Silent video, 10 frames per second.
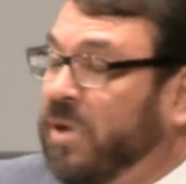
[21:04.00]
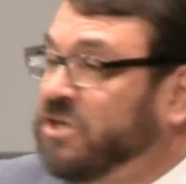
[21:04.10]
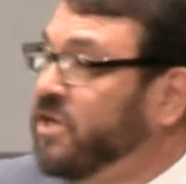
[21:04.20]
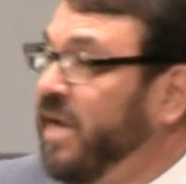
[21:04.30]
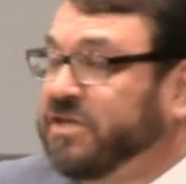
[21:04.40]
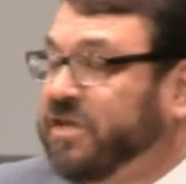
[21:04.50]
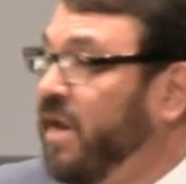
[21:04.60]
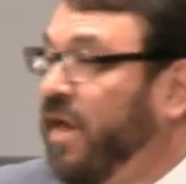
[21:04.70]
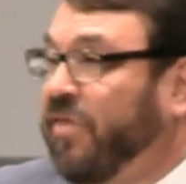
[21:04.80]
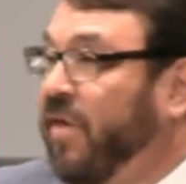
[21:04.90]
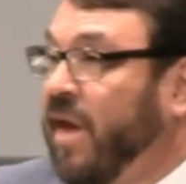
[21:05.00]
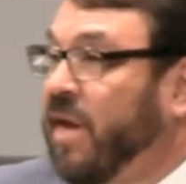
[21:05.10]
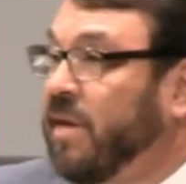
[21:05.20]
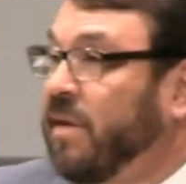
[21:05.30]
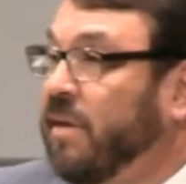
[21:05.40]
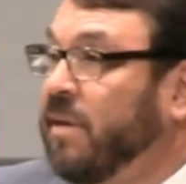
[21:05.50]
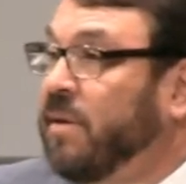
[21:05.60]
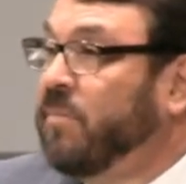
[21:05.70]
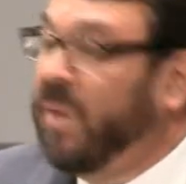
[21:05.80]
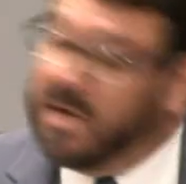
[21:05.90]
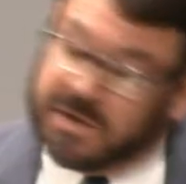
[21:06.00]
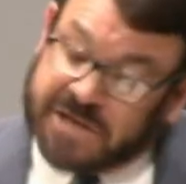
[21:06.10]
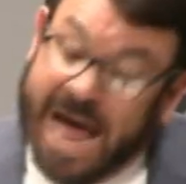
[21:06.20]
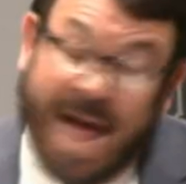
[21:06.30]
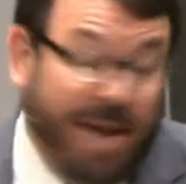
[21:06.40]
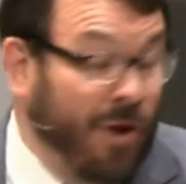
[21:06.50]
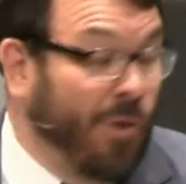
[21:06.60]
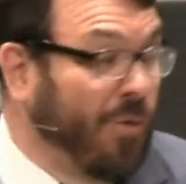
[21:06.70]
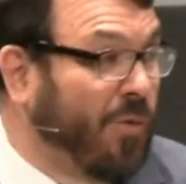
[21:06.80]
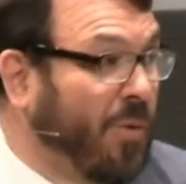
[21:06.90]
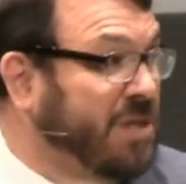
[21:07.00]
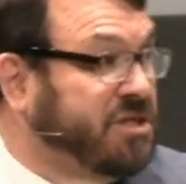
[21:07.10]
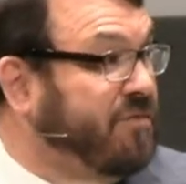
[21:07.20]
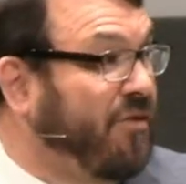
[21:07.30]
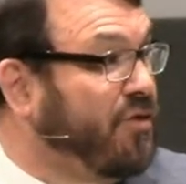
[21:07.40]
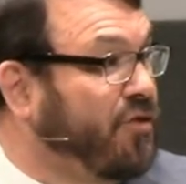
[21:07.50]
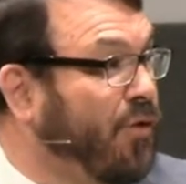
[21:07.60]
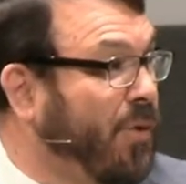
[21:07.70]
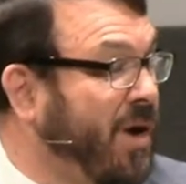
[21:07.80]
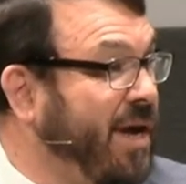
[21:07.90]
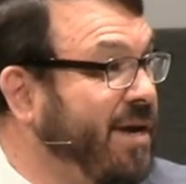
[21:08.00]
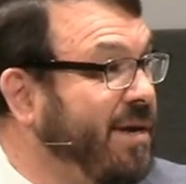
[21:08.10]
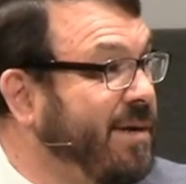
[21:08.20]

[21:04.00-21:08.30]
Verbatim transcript: would have changed anything because I know the rest of the story.